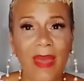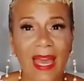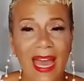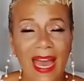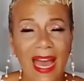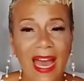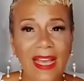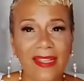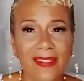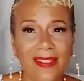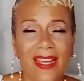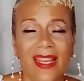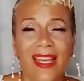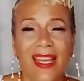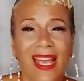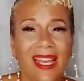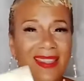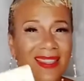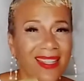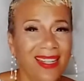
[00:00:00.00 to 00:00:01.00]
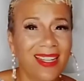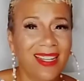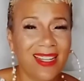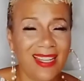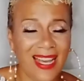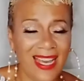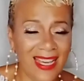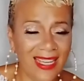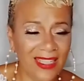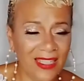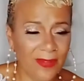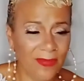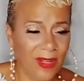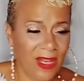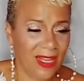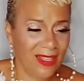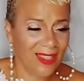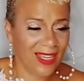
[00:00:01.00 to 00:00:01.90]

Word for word: past and that it kind of,